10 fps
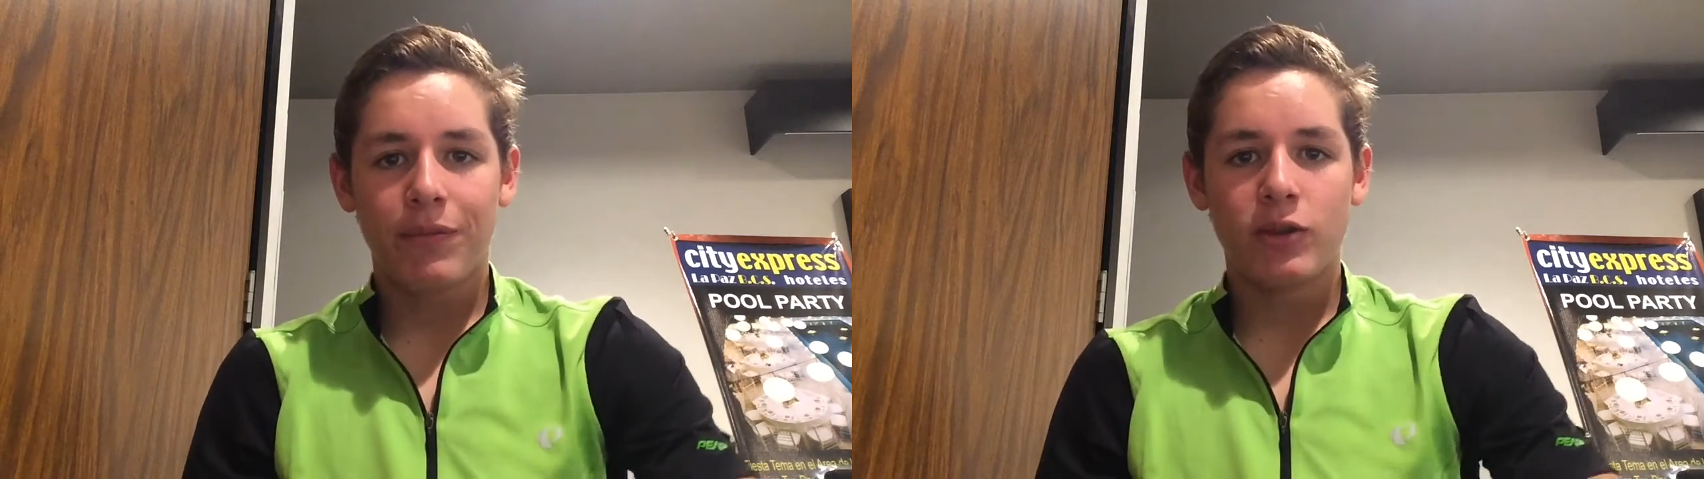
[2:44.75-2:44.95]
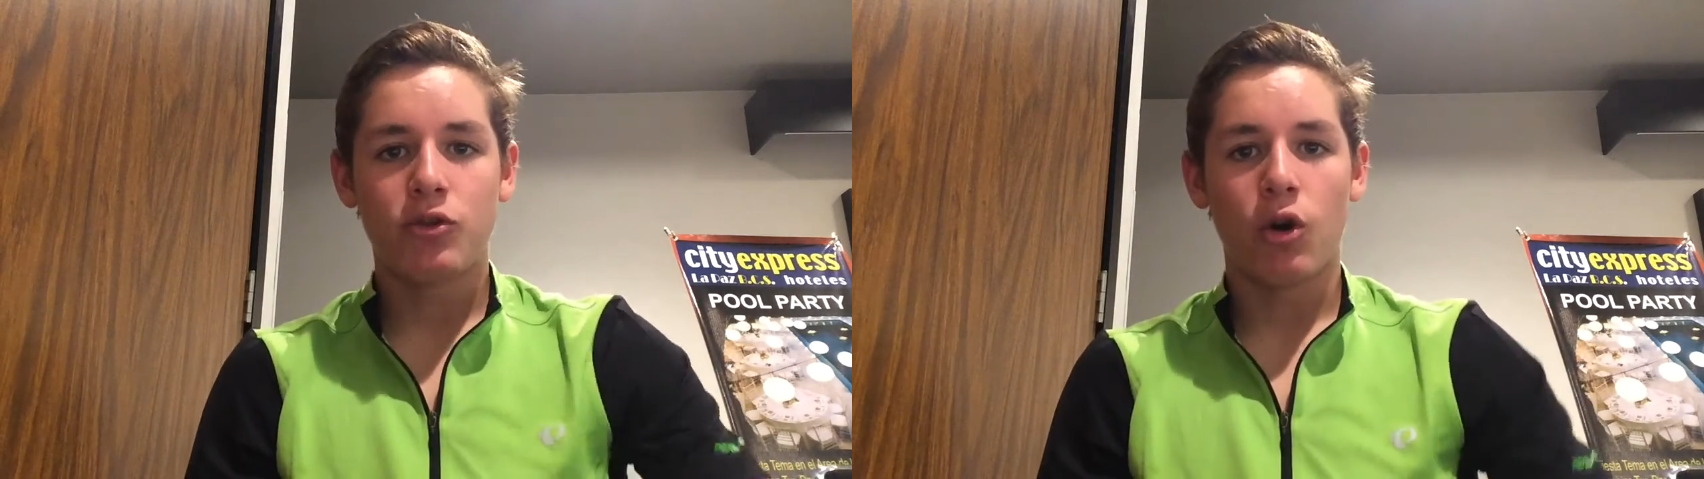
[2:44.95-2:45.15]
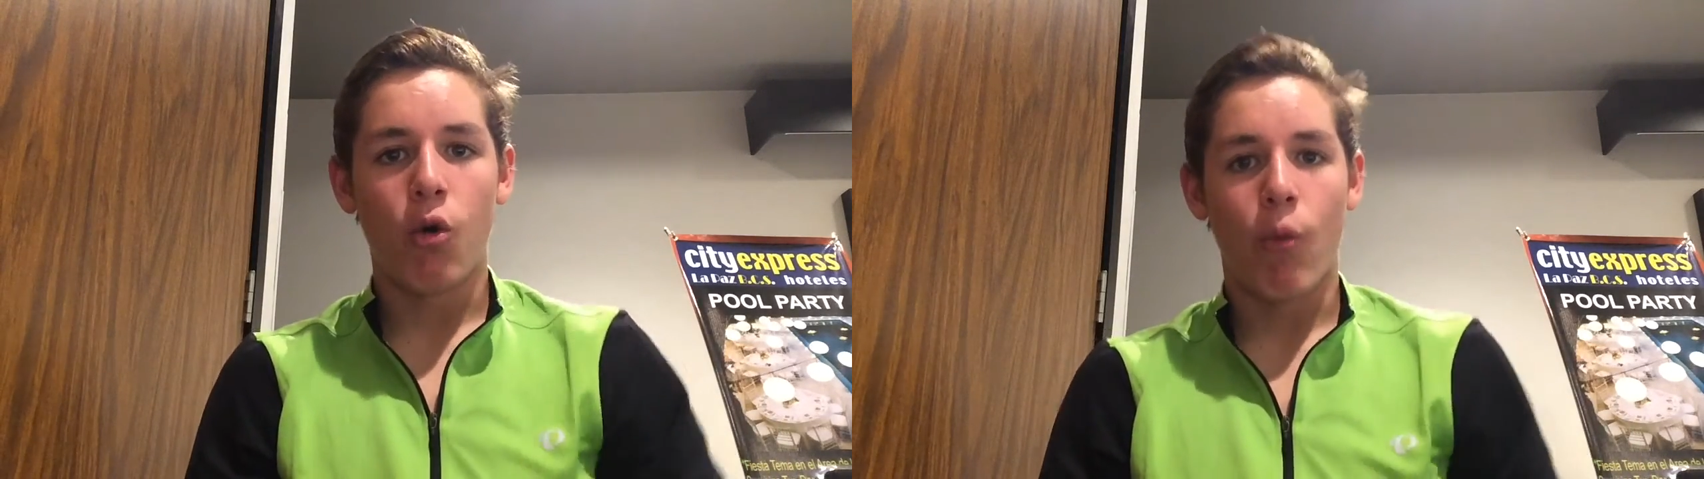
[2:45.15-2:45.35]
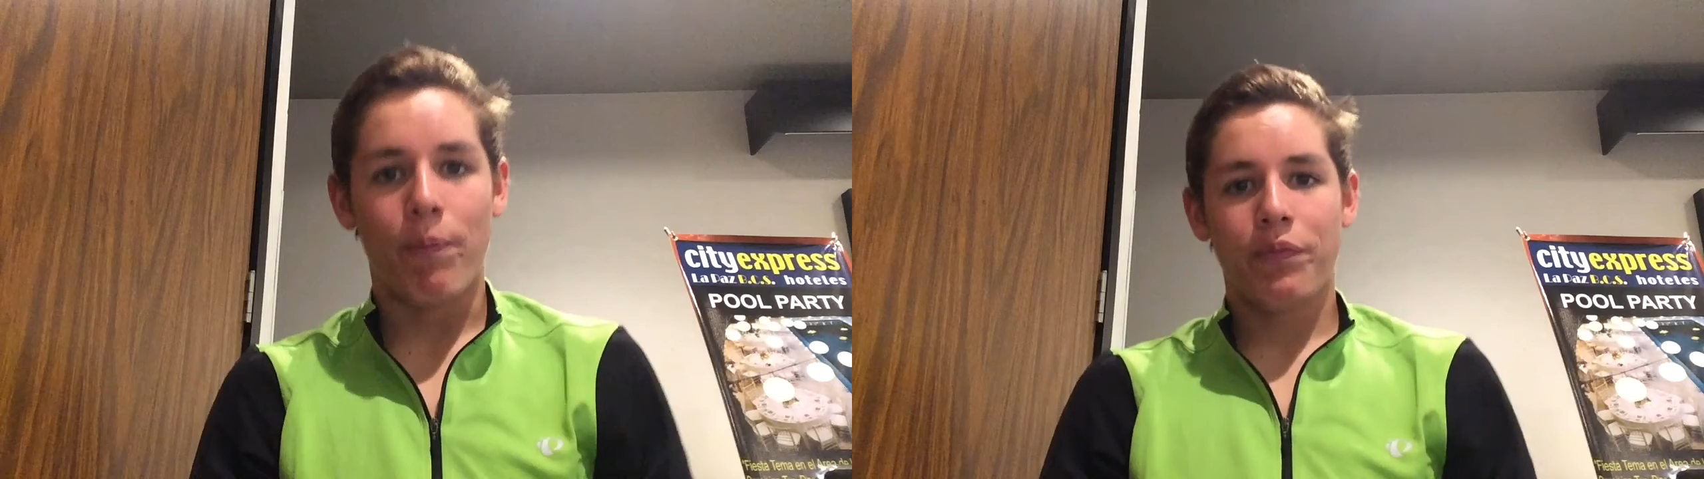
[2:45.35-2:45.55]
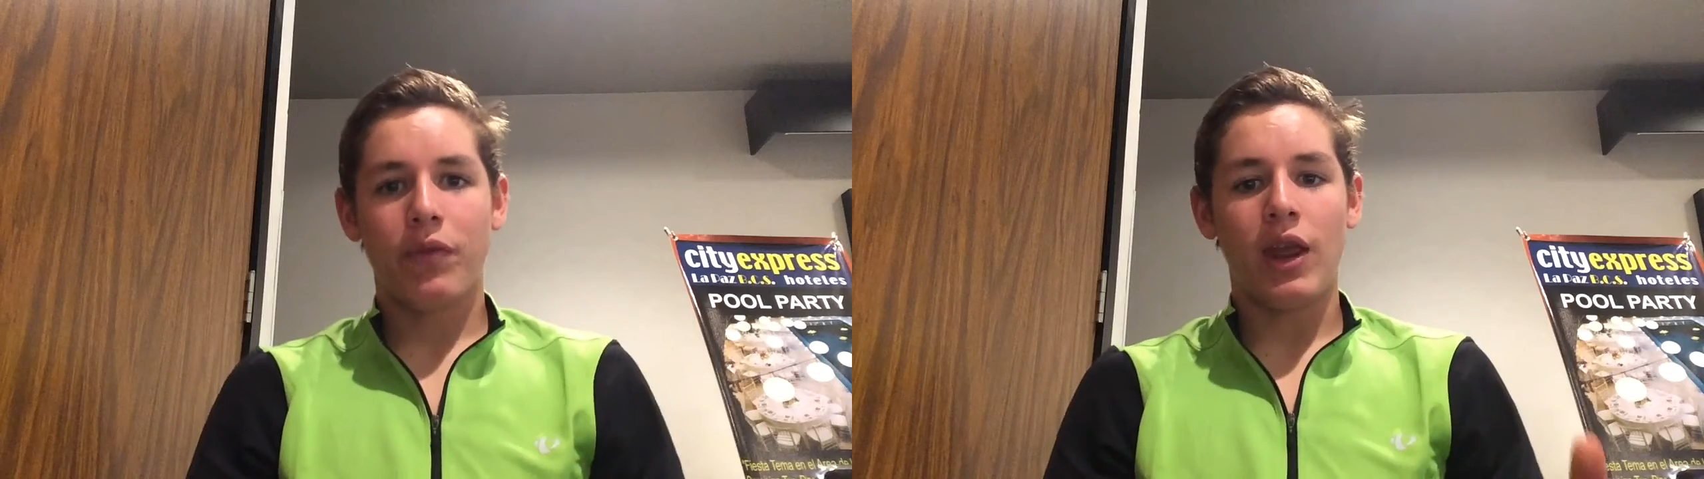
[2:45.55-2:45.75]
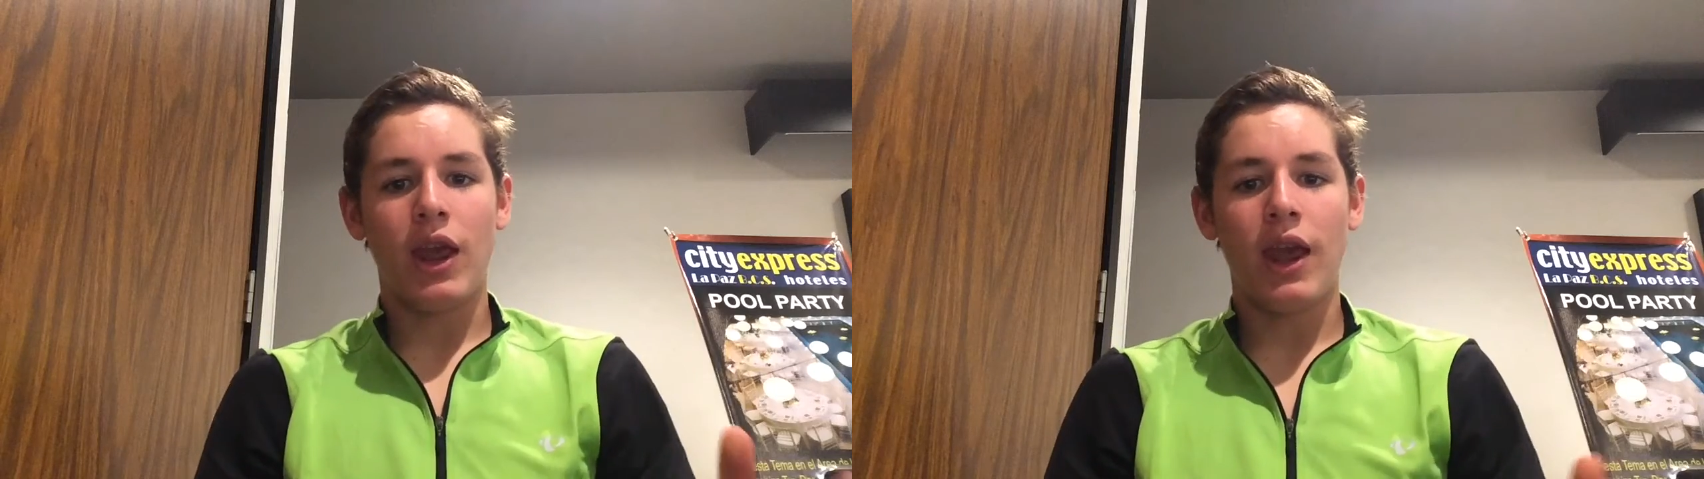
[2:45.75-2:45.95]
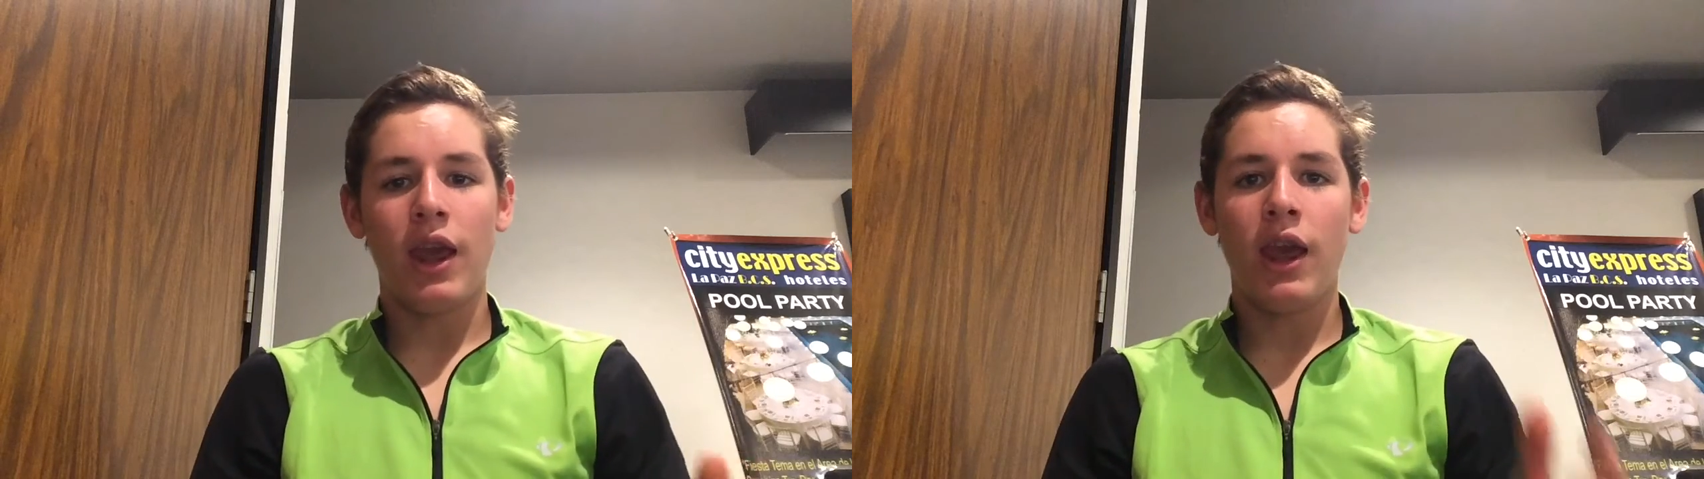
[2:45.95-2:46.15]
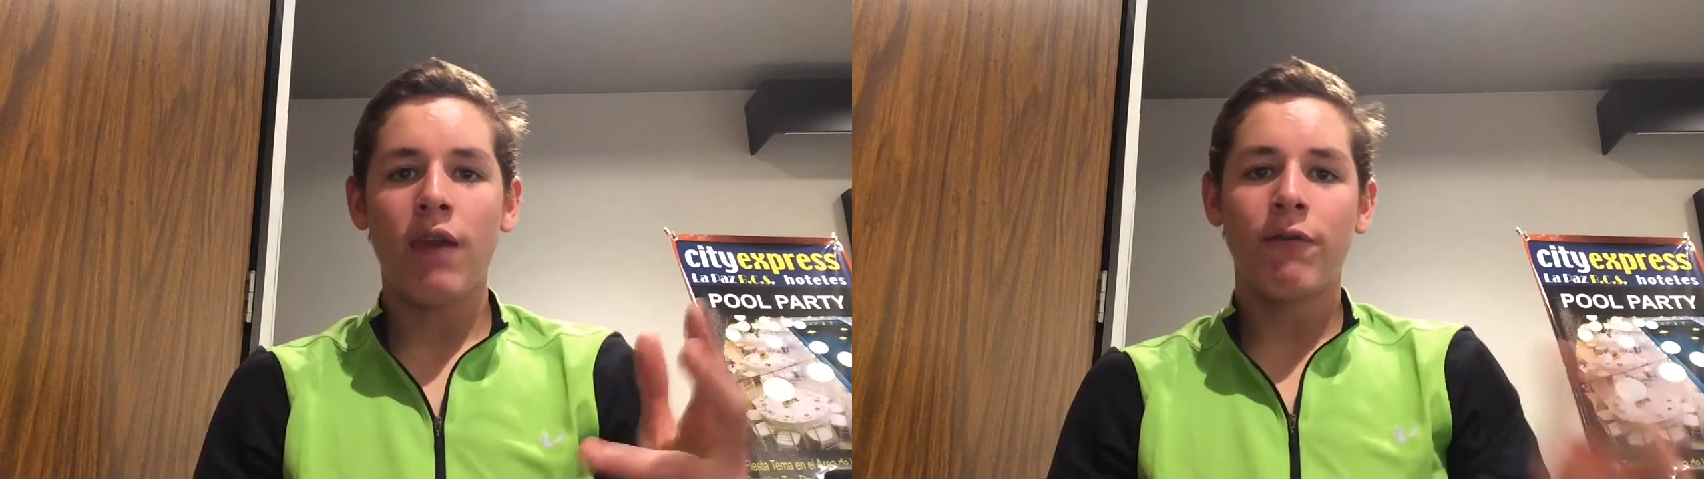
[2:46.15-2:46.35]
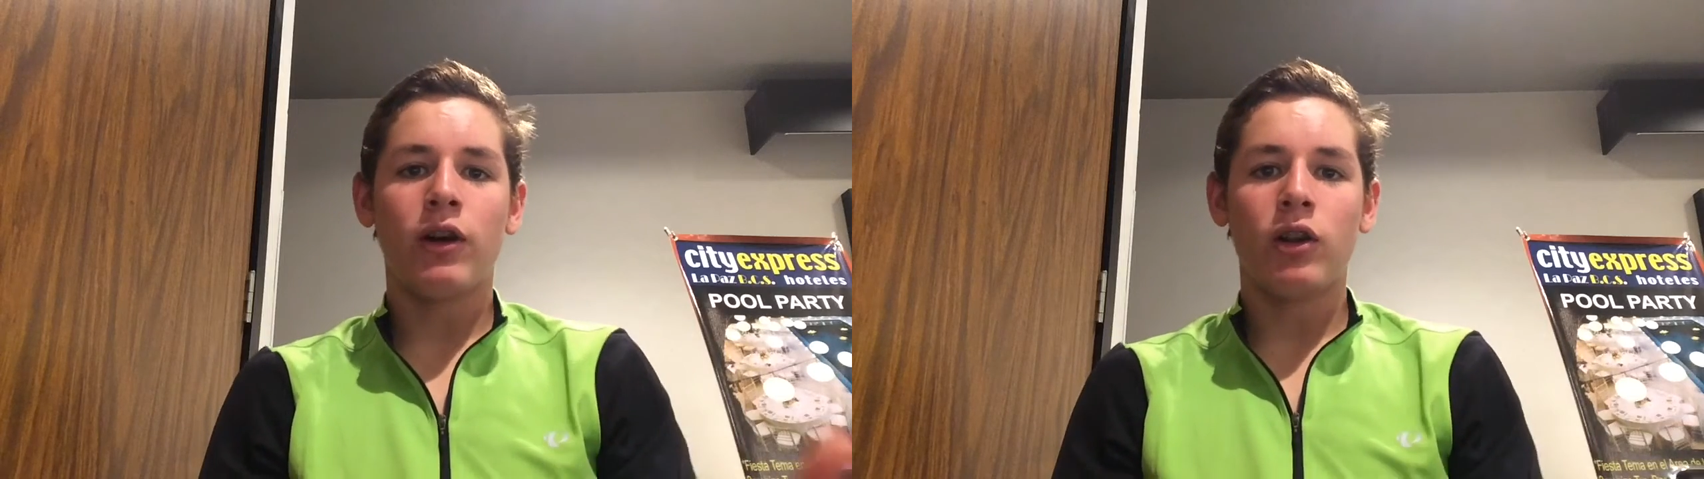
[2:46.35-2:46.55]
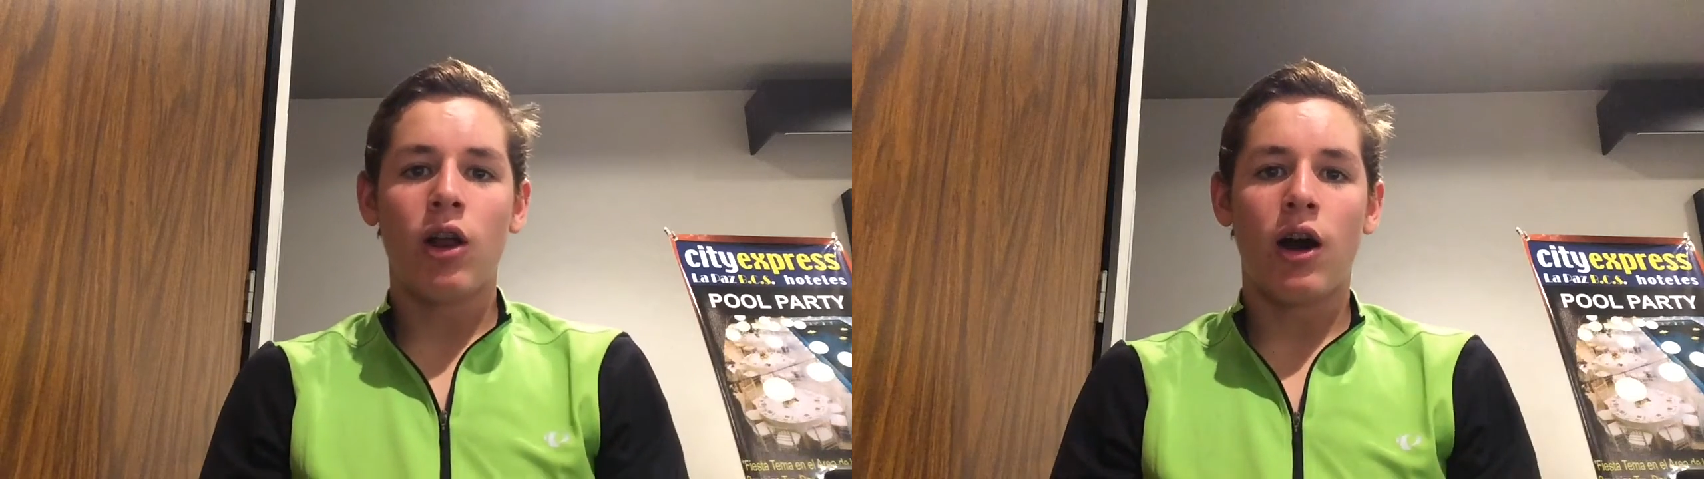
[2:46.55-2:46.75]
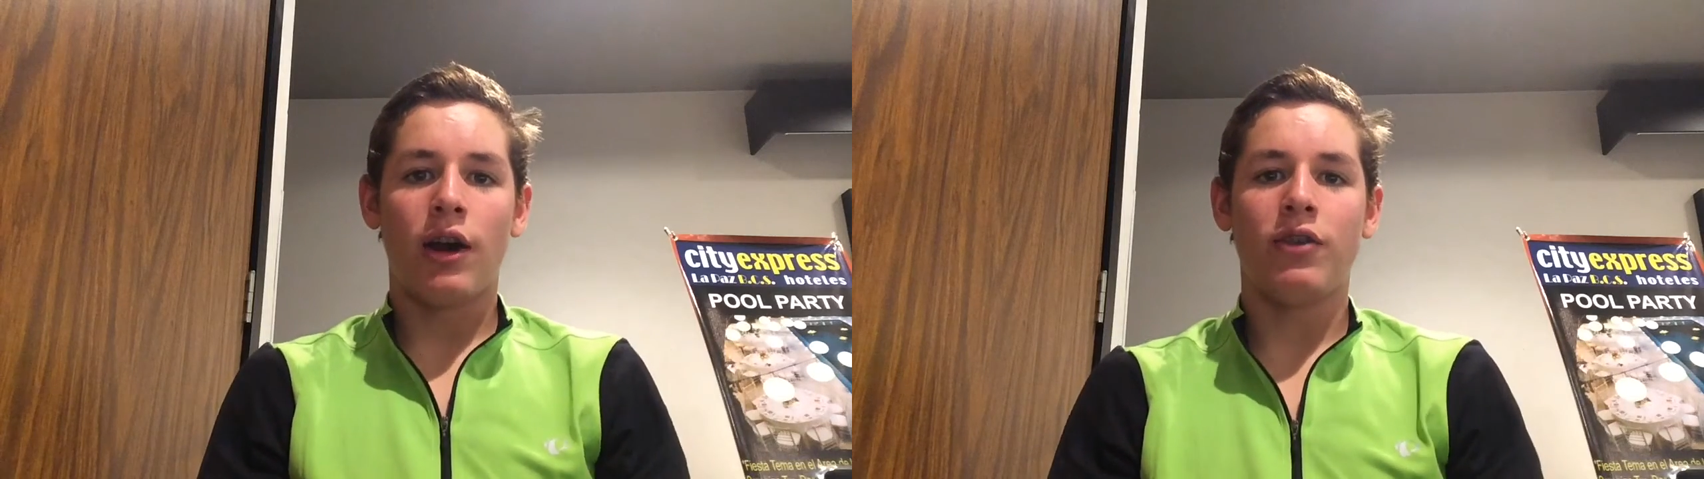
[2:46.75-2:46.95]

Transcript: So if a law